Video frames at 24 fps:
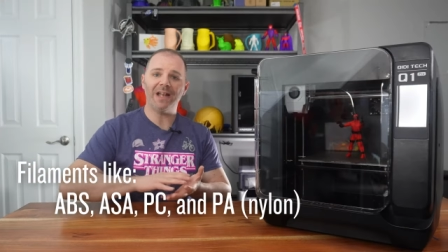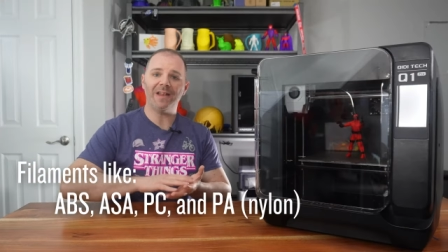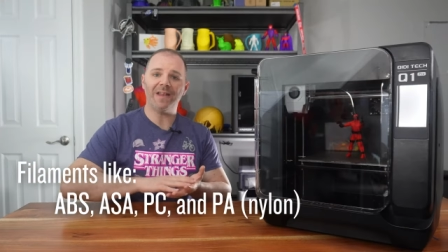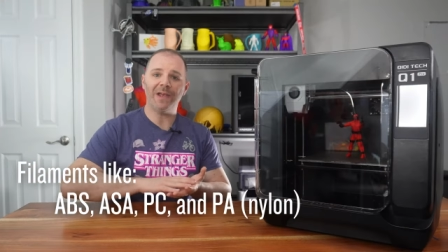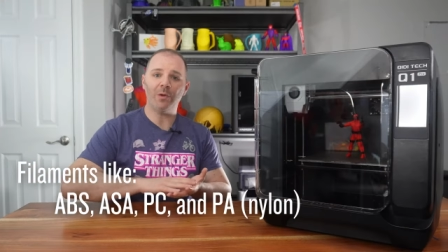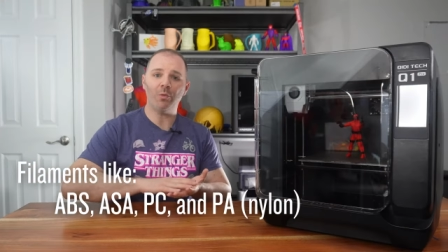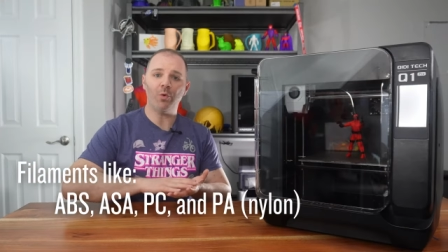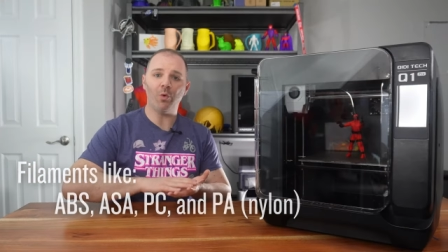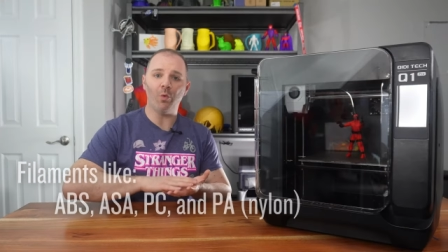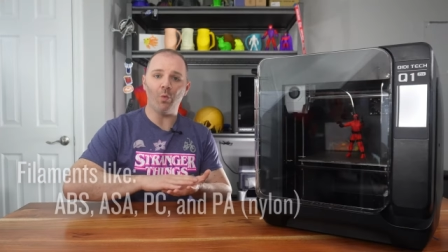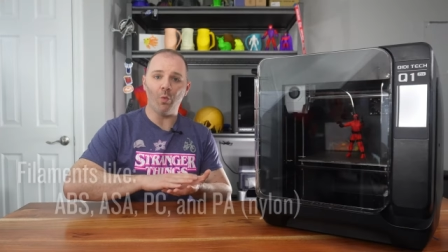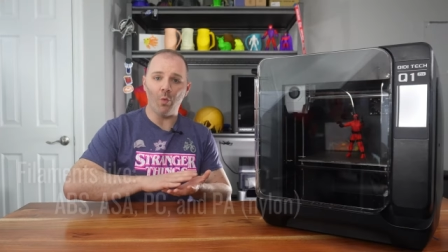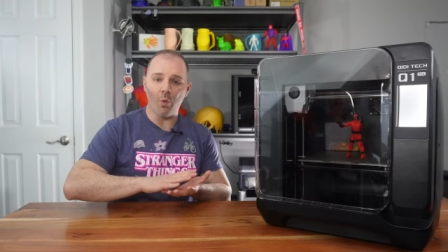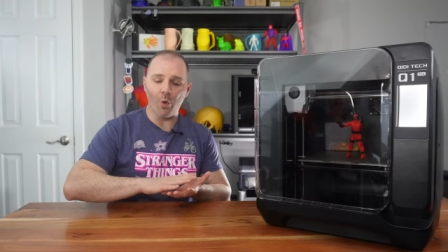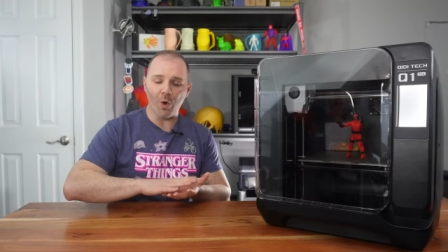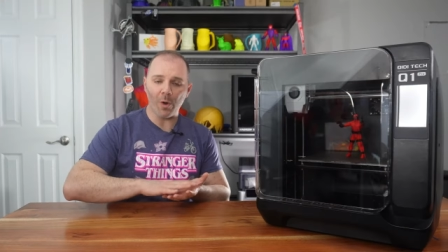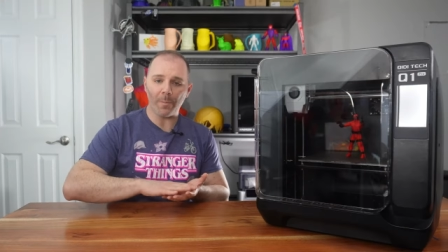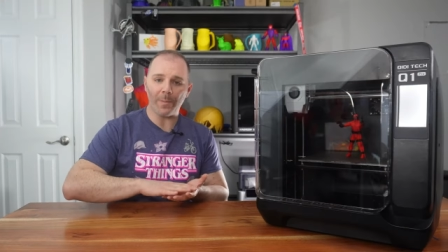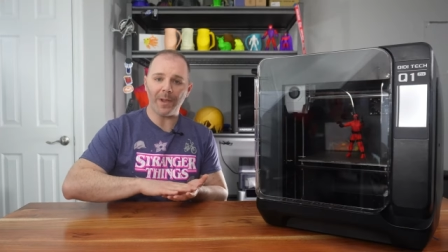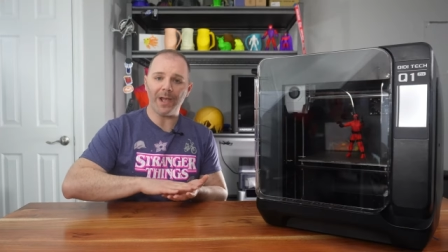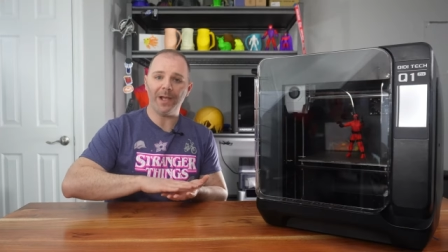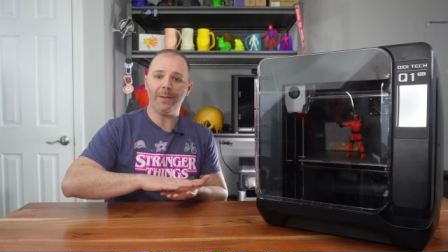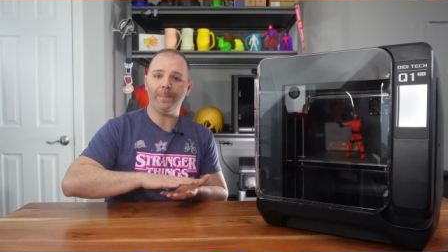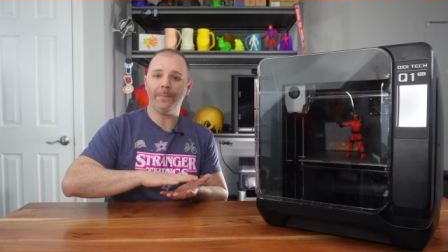they will
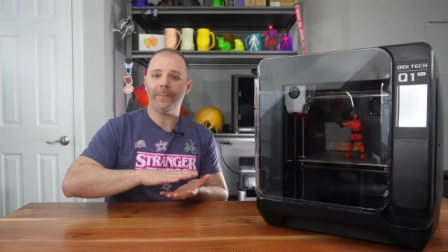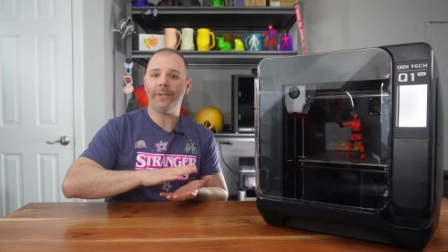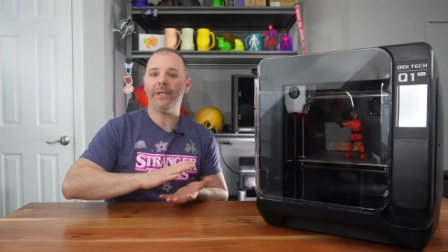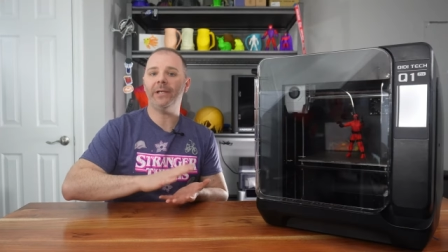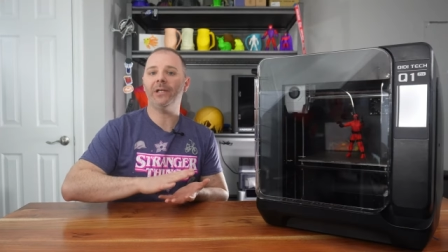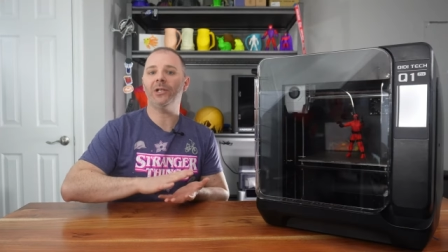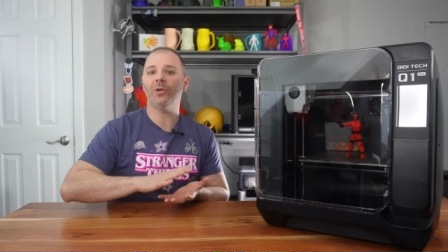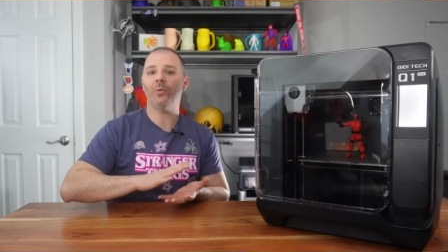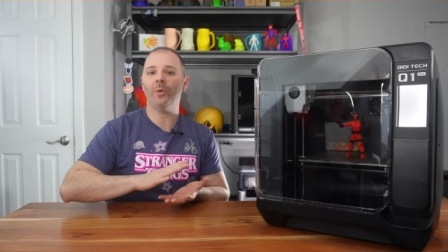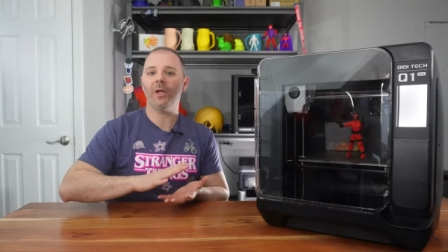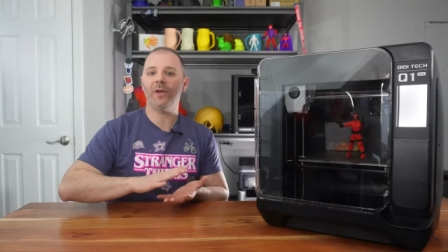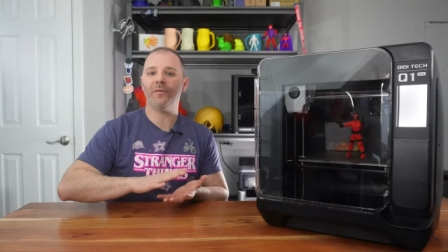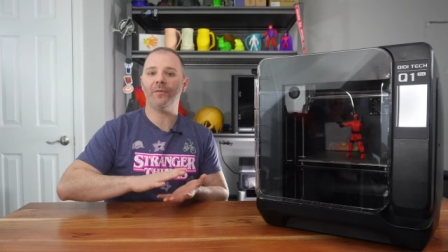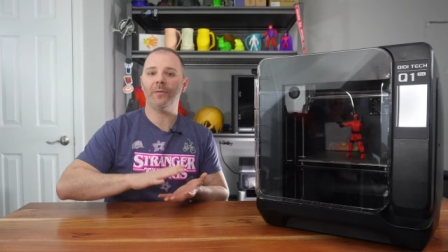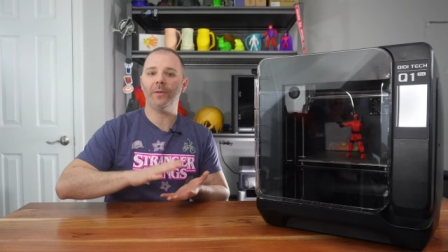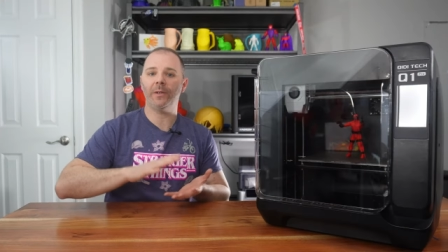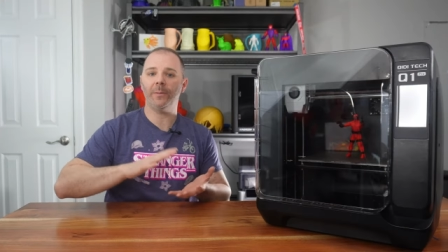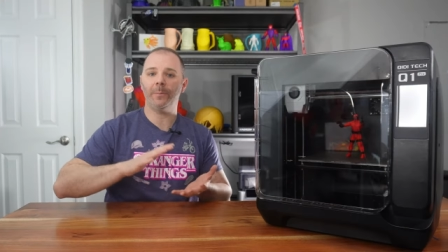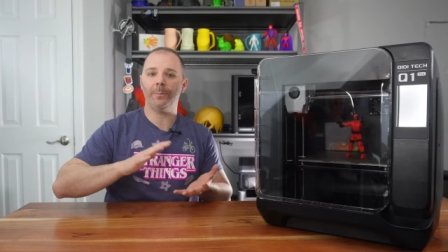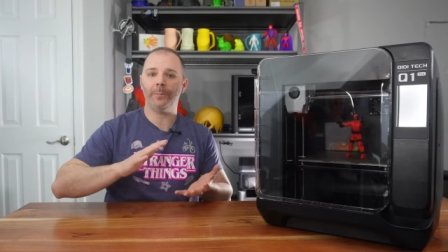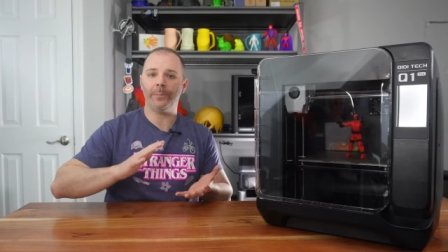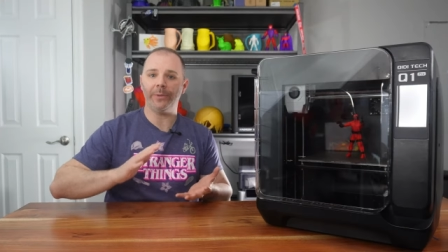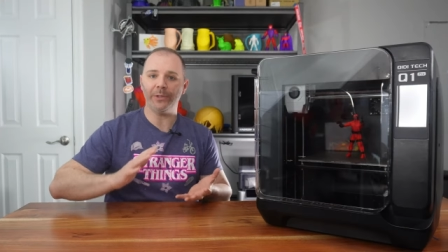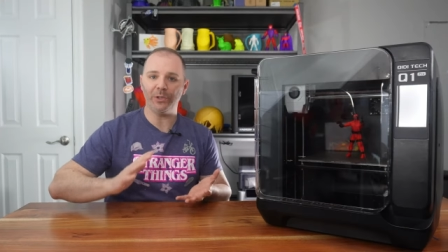warp and peel away from
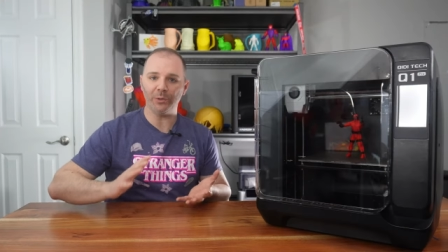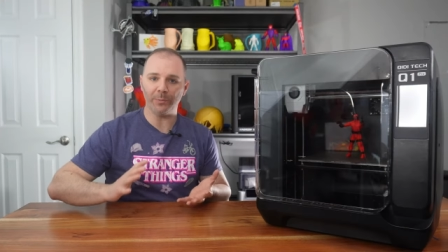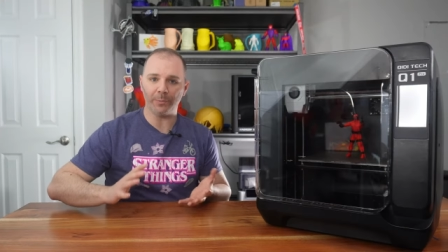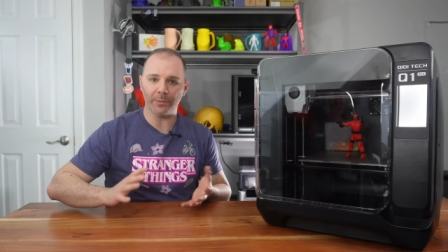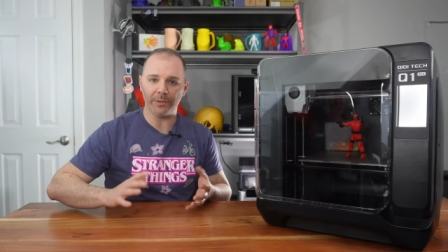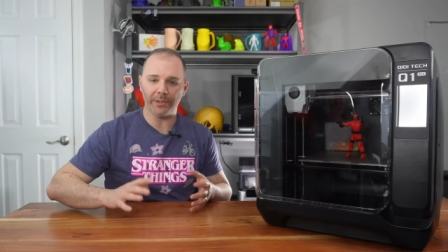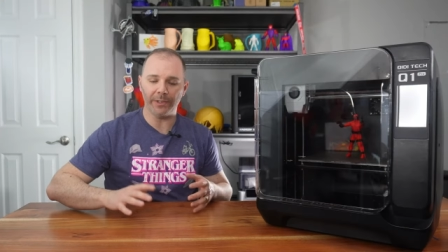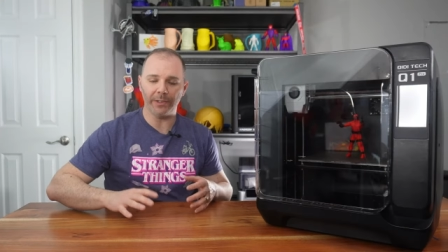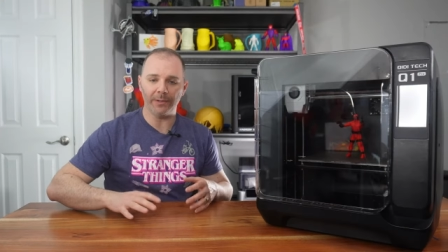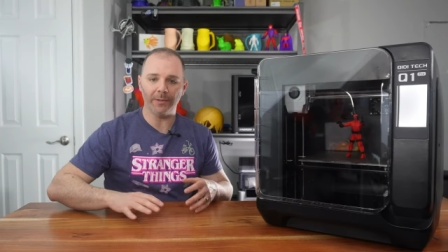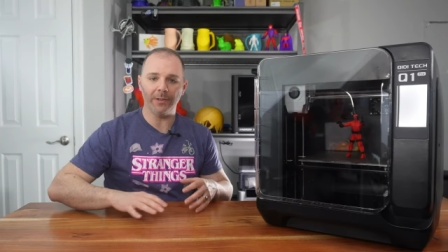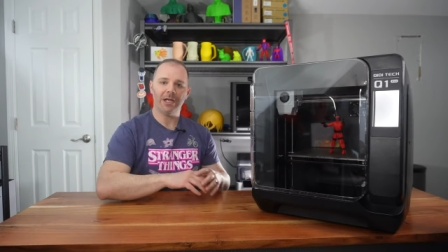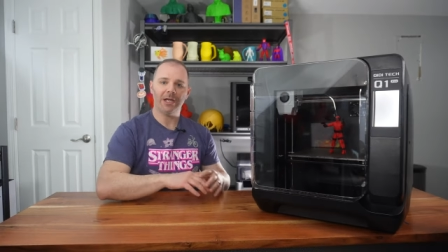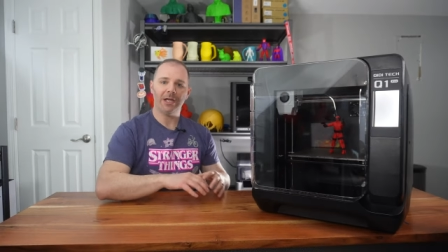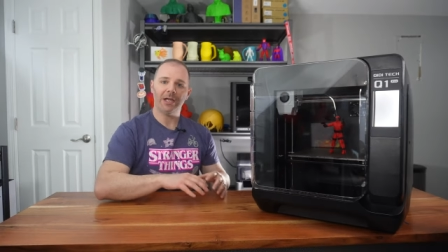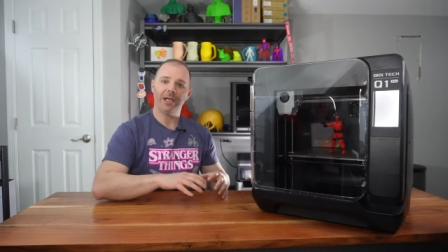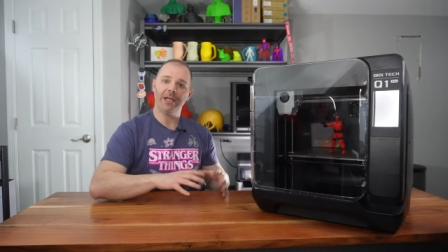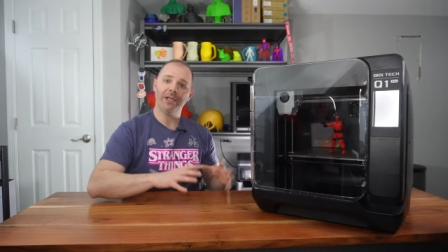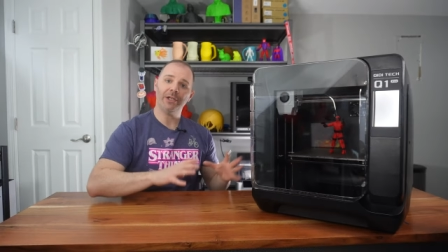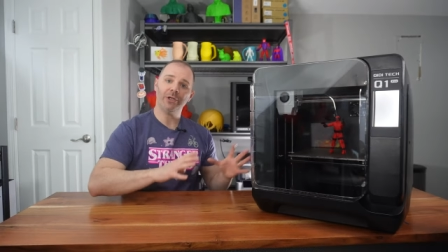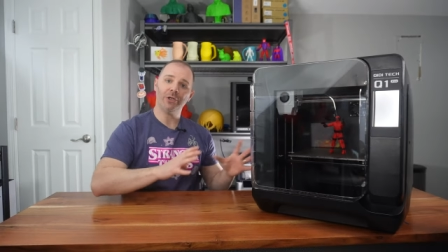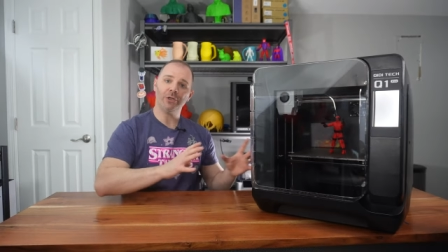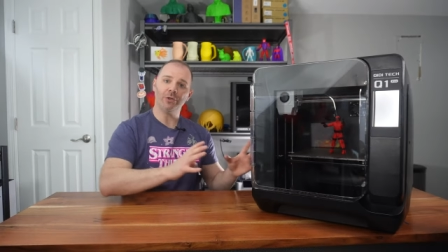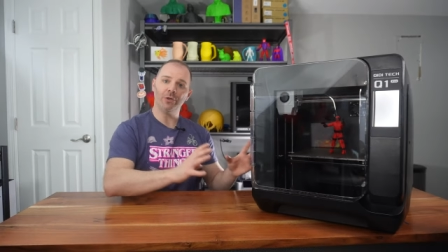the build plate.
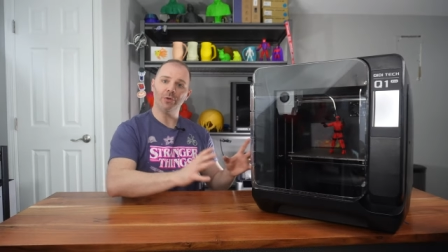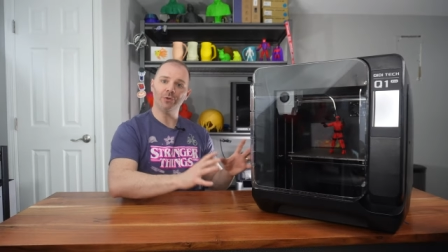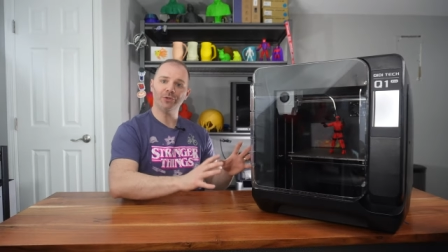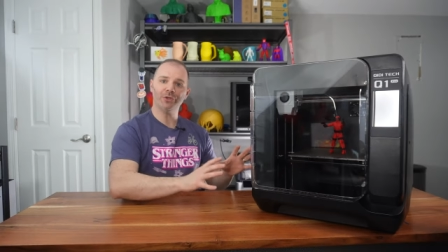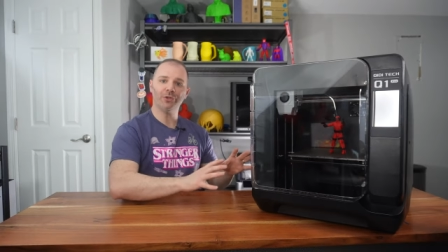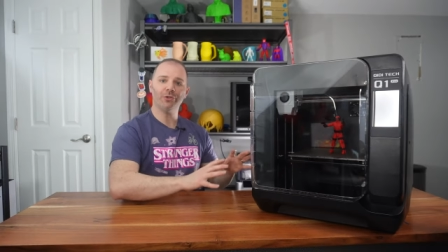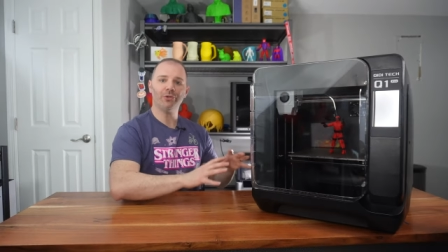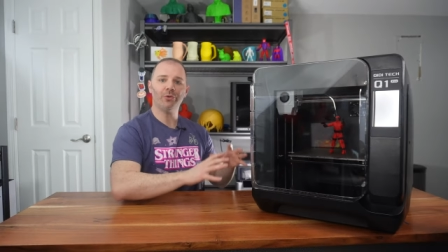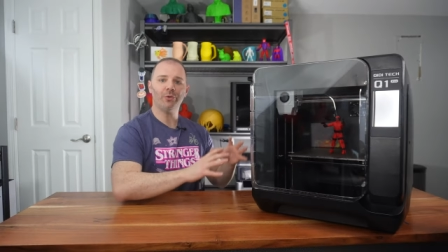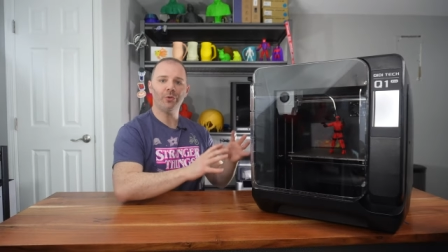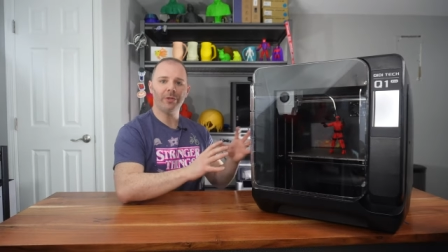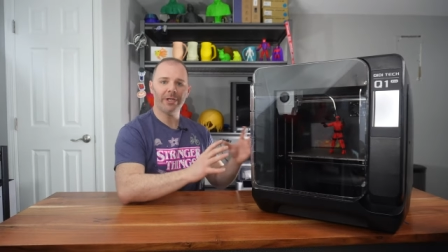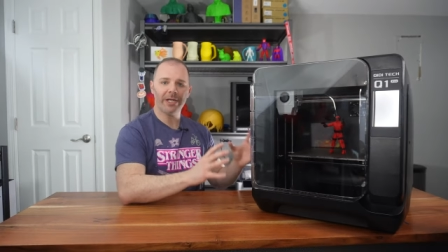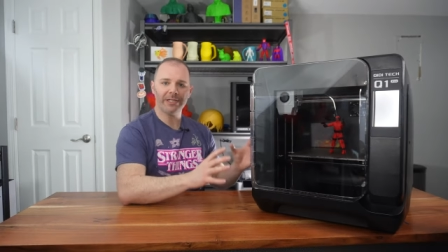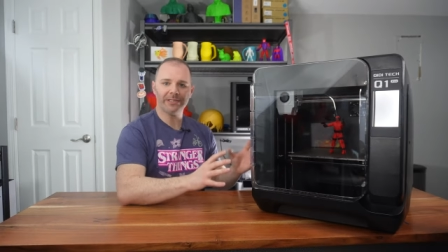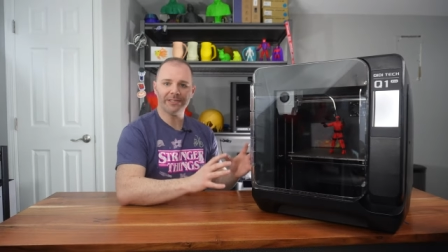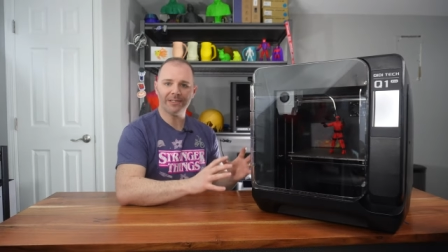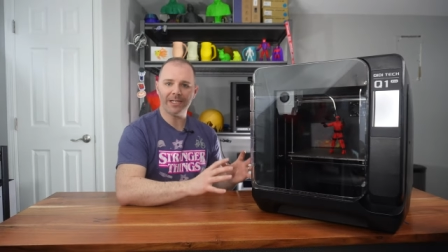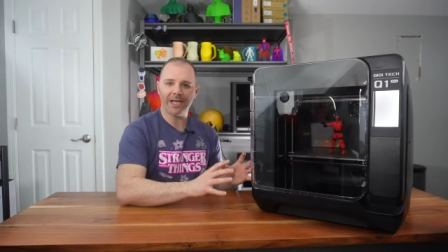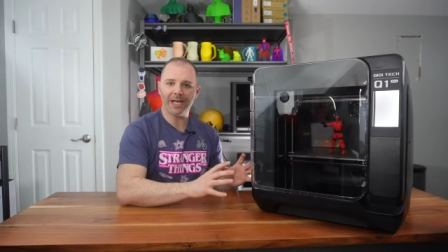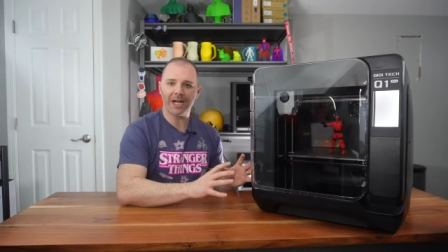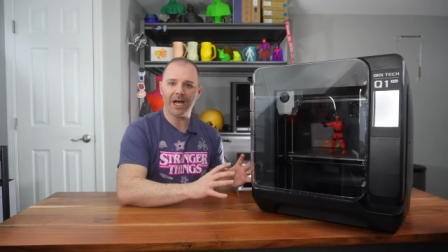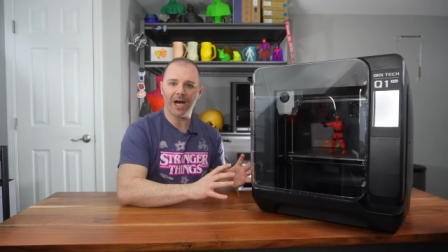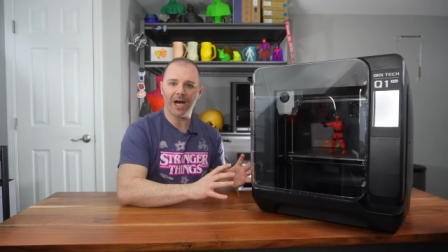An enclosure creates that